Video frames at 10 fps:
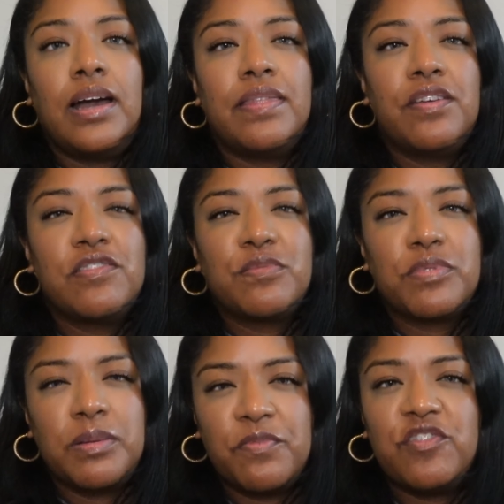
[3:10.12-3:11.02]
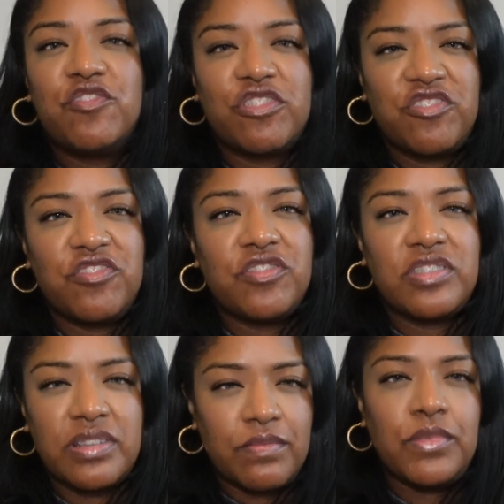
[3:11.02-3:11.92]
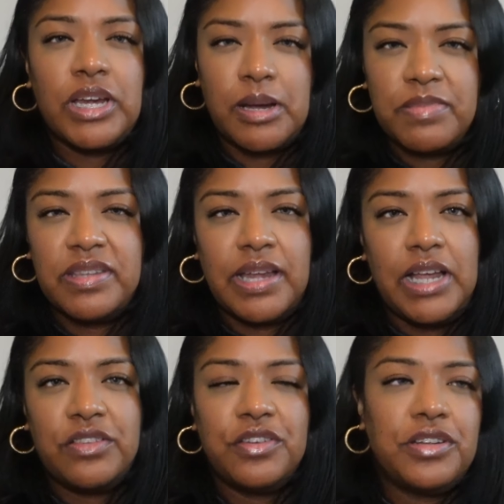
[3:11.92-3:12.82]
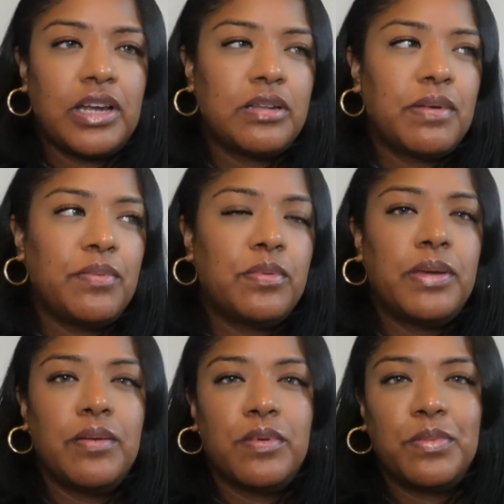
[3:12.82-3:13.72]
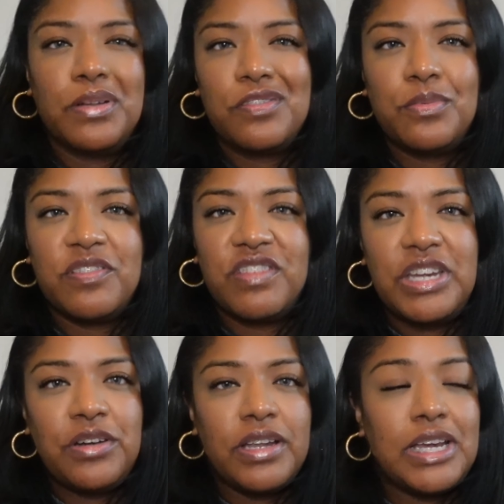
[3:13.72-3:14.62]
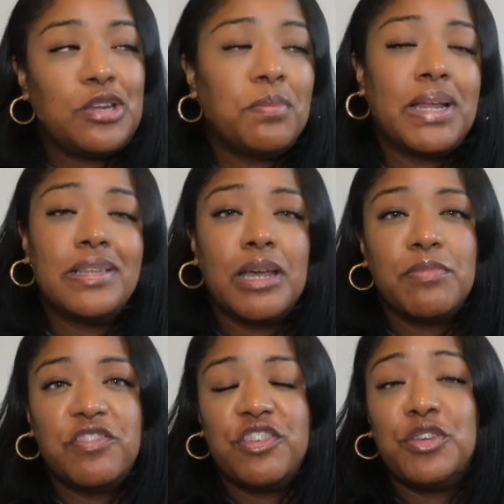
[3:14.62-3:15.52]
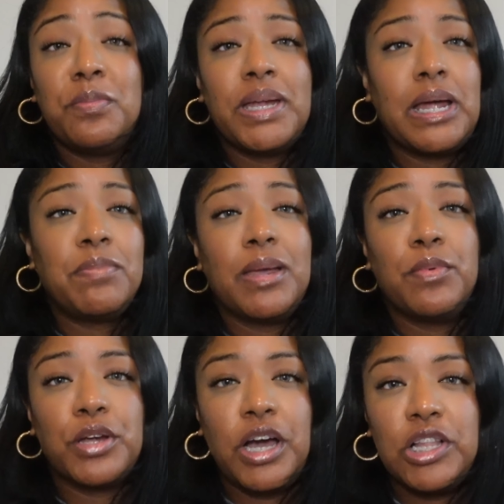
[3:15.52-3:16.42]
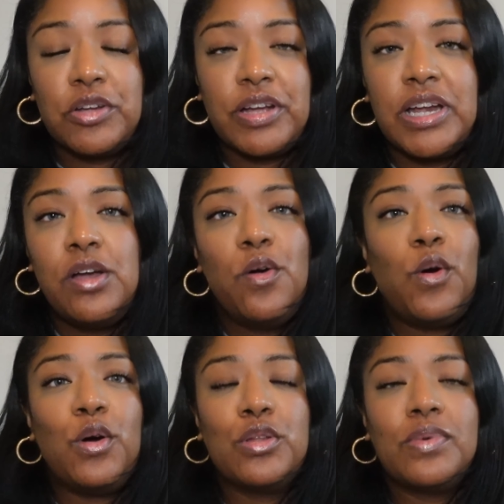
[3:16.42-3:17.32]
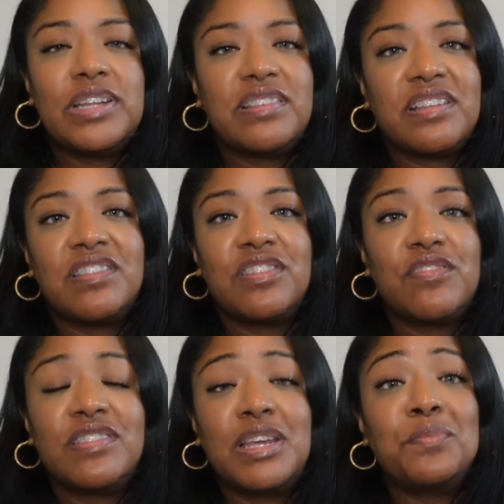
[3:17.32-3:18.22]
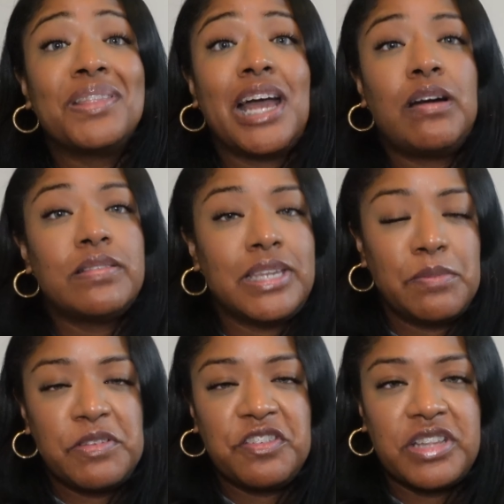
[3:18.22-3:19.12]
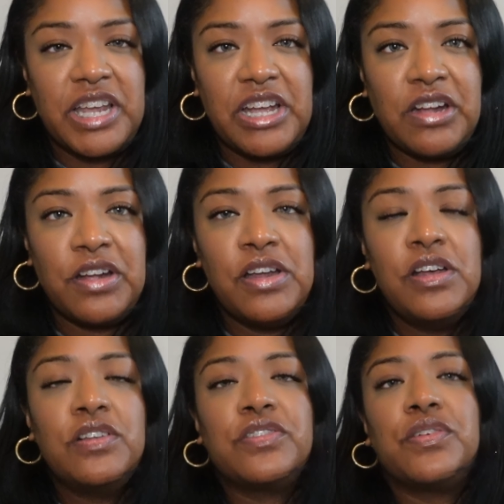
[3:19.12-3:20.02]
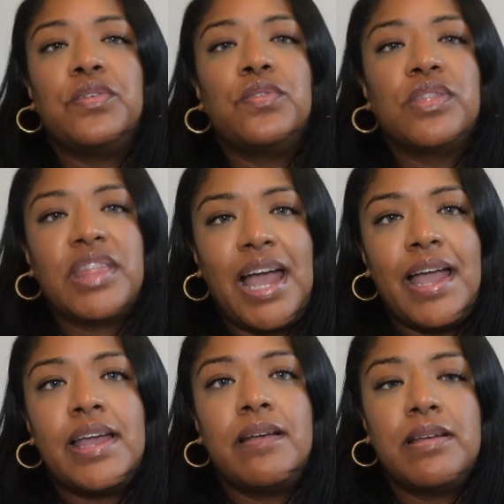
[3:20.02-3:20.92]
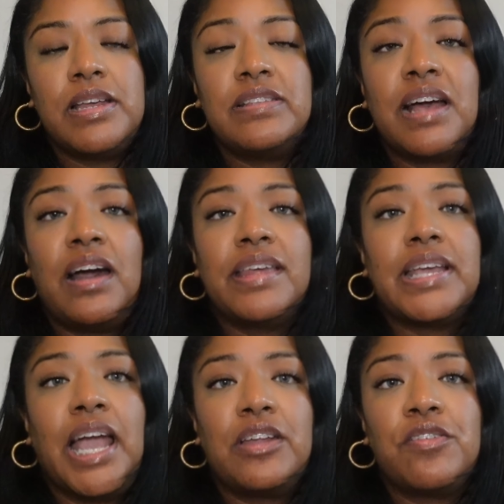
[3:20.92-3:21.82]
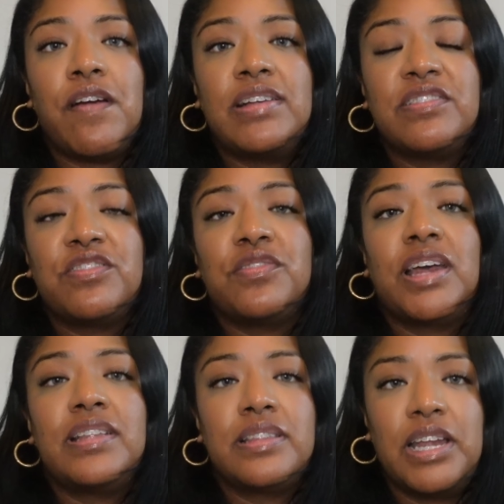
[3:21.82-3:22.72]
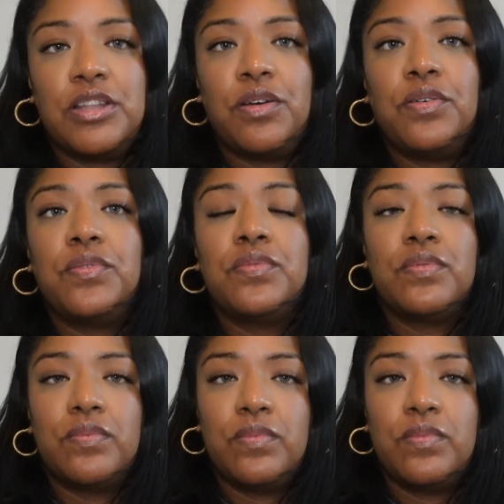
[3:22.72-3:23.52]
there's some restrictions when it comes to that. So you're not going to be able to put too much heat on it. You may damage it. You may not be able to color it all the way to 613 without damaging the hair. So that is how they categorize it, so that they know